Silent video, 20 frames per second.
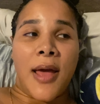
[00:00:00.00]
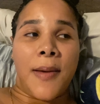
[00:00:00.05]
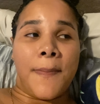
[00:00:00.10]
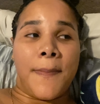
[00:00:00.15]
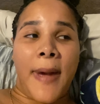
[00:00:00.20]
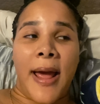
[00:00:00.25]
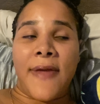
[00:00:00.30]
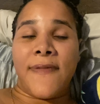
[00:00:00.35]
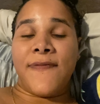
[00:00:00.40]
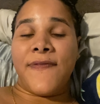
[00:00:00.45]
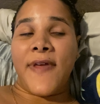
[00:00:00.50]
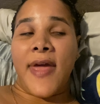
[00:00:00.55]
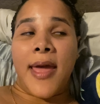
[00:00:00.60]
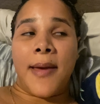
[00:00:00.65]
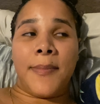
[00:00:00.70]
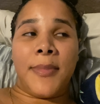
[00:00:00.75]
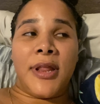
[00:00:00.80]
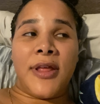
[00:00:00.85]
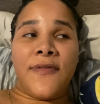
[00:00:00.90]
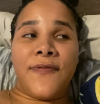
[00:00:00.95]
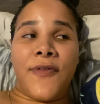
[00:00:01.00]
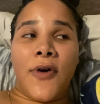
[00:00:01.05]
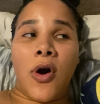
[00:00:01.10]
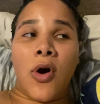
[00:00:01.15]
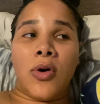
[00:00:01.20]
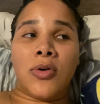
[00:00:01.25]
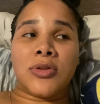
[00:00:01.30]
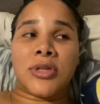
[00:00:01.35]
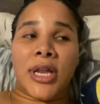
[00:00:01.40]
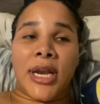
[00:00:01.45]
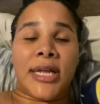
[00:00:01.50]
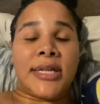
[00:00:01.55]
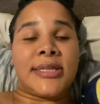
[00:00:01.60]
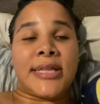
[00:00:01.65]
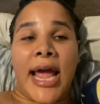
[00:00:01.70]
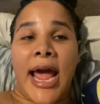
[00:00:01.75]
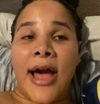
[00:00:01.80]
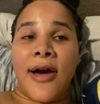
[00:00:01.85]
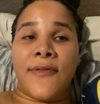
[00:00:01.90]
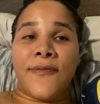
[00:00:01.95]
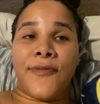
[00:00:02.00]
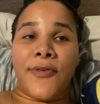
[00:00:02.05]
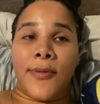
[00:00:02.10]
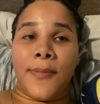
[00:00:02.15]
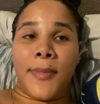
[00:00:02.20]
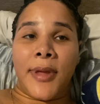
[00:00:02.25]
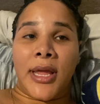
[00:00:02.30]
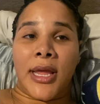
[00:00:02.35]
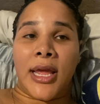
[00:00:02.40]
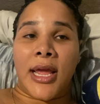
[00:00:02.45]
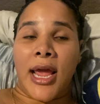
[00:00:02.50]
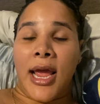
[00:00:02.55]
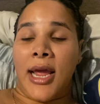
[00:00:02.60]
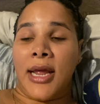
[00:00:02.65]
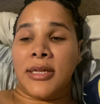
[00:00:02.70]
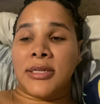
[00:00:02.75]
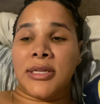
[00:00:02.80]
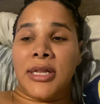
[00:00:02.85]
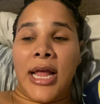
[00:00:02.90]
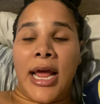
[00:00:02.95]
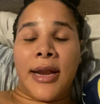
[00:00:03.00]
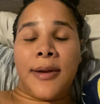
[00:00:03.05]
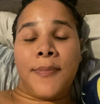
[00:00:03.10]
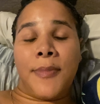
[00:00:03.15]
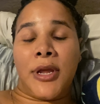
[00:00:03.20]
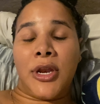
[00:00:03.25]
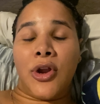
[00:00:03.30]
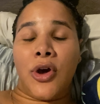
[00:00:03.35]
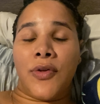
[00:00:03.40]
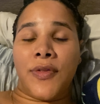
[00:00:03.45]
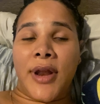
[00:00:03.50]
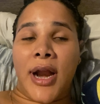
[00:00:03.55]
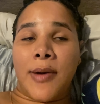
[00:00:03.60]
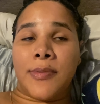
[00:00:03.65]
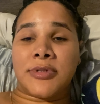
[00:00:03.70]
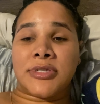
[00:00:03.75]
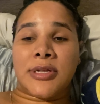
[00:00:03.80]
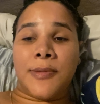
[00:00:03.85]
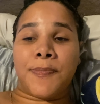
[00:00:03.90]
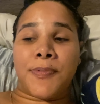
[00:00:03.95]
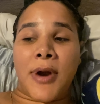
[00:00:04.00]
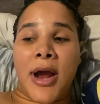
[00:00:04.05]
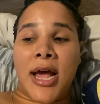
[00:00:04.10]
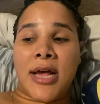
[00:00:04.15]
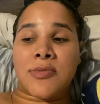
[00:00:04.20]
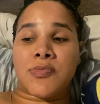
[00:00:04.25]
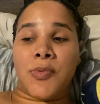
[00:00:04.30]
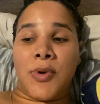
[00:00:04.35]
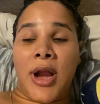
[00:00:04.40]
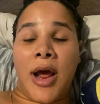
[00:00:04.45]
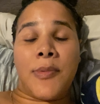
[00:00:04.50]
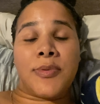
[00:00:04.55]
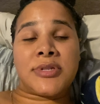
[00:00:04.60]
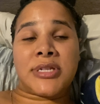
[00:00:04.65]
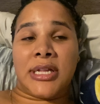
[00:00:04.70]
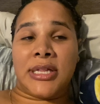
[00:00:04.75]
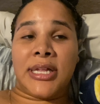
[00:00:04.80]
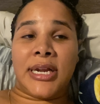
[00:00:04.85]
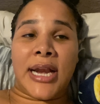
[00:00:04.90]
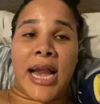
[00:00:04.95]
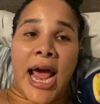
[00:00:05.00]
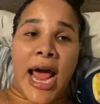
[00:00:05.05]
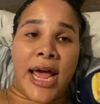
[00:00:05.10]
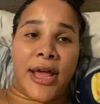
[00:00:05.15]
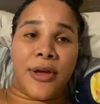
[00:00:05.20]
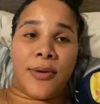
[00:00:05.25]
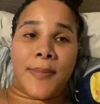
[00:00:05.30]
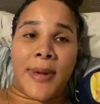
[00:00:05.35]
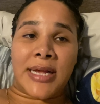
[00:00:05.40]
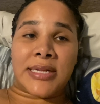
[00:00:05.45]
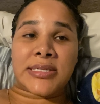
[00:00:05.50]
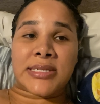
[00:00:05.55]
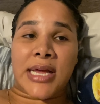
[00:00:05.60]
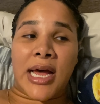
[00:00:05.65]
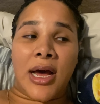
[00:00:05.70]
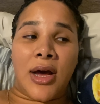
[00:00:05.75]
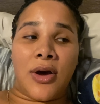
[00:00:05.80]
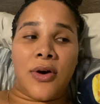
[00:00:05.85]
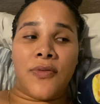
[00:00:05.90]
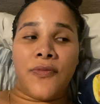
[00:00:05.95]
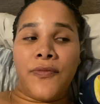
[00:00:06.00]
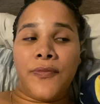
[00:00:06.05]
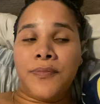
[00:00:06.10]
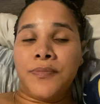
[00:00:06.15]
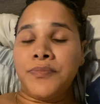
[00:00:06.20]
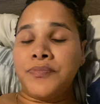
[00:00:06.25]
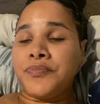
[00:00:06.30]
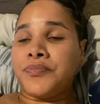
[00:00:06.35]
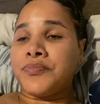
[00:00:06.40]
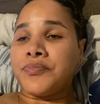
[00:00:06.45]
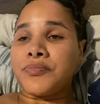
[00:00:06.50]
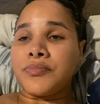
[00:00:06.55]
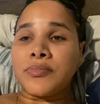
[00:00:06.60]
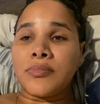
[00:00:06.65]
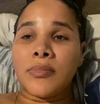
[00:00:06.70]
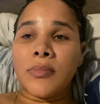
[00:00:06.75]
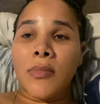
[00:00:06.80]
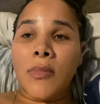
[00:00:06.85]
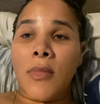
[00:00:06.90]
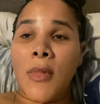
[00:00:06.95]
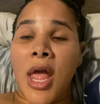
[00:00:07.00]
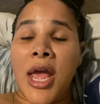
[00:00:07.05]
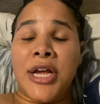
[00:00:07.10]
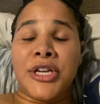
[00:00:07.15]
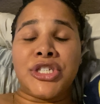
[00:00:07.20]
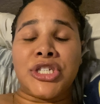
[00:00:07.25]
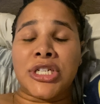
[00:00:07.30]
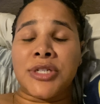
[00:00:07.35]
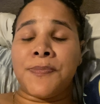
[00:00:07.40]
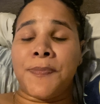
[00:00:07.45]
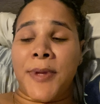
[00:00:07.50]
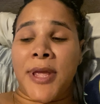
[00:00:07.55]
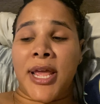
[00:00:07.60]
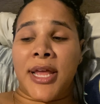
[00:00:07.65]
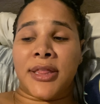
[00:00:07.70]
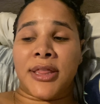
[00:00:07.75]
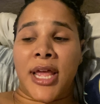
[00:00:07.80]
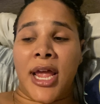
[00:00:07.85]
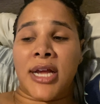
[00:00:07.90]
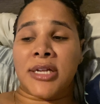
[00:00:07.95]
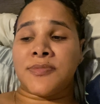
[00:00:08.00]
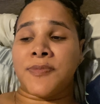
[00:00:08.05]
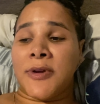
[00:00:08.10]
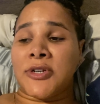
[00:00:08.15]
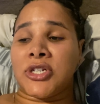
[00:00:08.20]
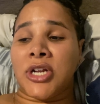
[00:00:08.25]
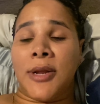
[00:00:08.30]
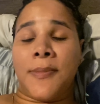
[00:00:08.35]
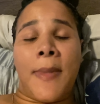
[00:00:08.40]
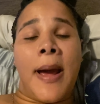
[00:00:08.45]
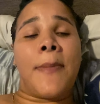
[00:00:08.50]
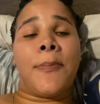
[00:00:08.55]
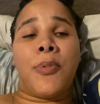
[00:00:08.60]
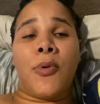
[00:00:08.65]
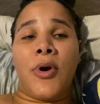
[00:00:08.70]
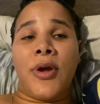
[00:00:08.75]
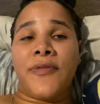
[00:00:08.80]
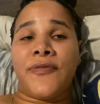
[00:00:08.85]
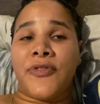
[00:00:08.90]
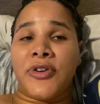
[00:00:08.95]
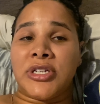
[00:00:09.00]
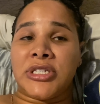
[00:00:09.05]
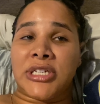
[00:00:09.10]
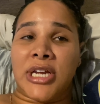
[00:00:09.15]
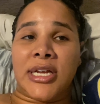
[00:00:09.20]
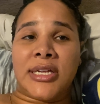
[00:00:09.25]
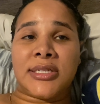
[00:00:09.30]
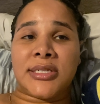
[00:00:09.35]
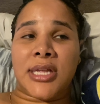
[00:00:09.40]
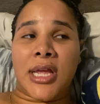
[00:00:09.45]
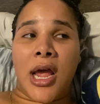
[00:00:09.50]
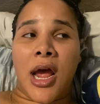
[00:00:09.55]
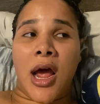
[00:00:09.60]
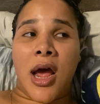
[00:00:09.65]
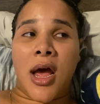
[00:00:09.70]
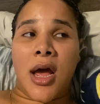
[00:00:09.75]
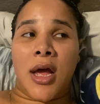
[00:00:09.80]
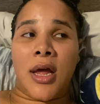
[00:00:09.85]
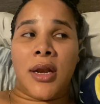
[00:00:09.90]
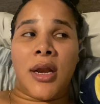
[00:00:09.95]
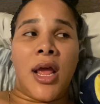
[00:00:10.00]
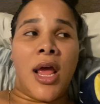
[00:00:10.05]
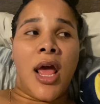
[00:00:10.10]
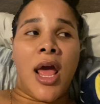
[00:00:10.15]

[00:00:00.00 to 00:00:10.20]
my family for holding it down for me and letting me know that I was depressed when I was in denial myself and just being there, especially my boyfriend, Jason,